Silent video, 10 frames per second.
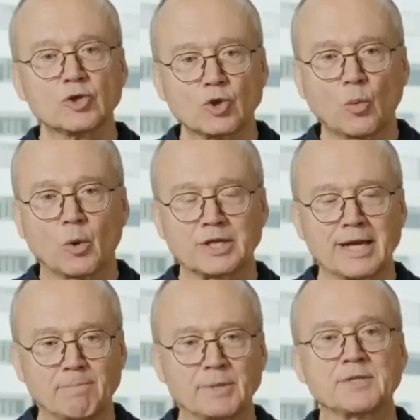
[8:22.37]
So what
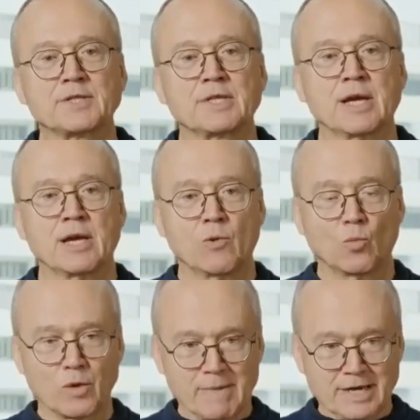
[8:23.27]
happens?
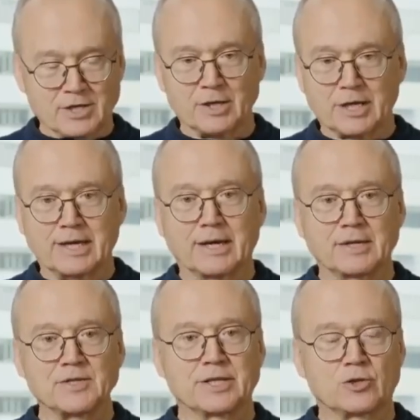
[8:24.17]
We measure the
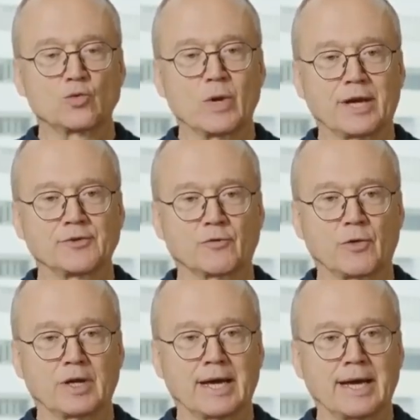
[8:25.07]
currents at two ends of
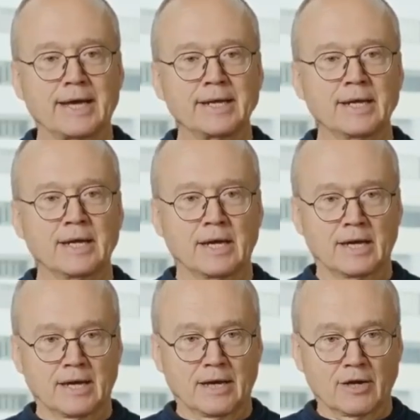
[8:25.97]
the line.
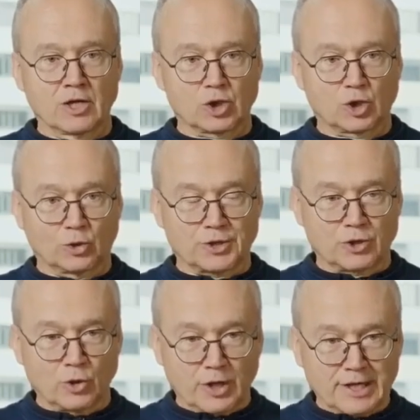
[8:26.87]
Short
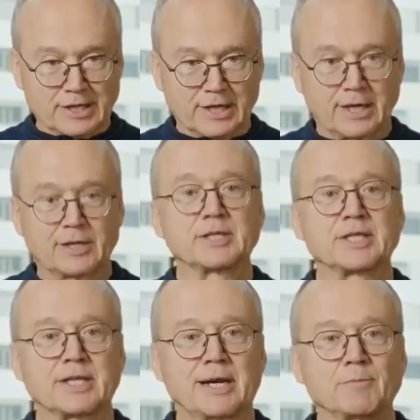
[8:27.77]
circuit
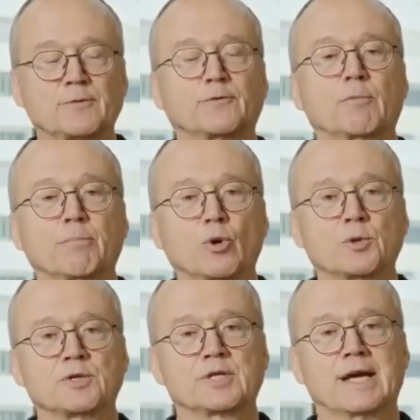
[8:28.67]
currents comes from
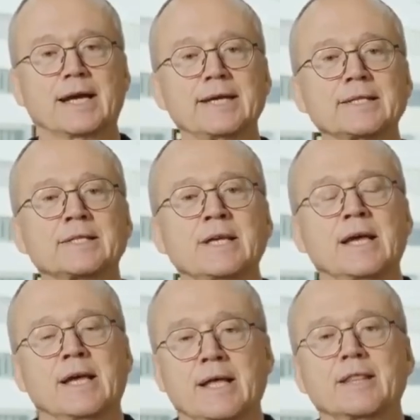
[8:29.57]
both sides.
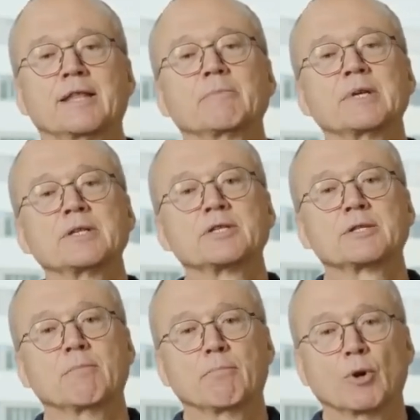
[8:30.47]
That
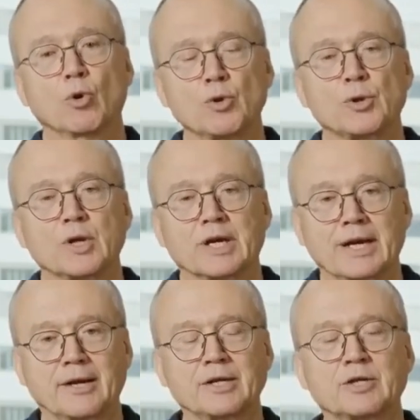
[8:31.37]
means both
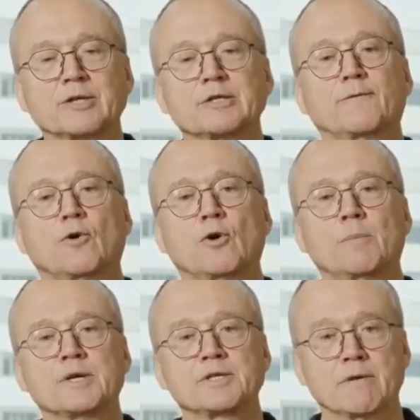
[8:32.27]
current
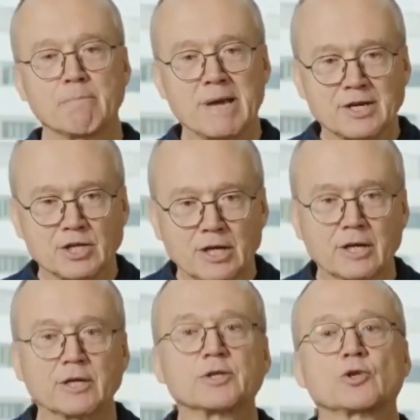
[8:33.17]
transformers
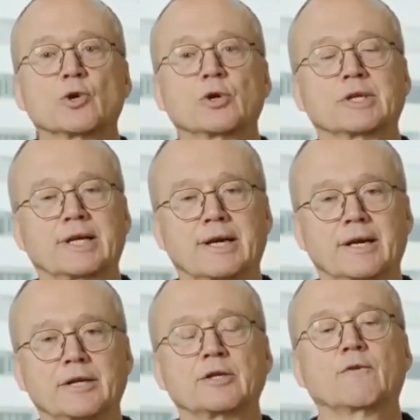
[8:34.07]
measure a certain
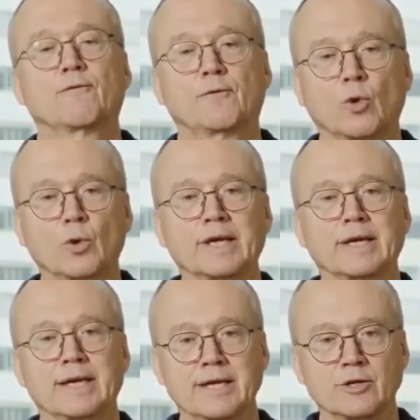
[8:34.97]
current
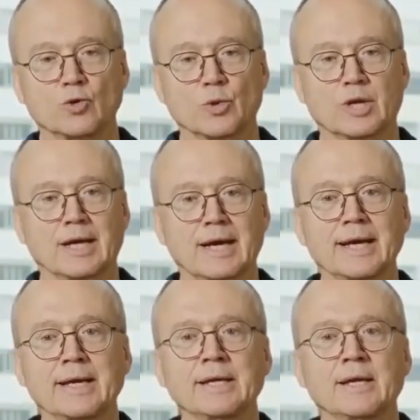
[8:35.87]
flowing into the
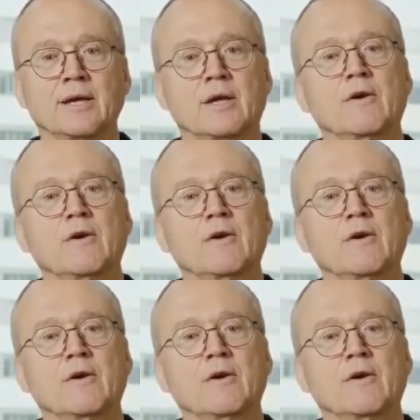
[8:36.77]
line.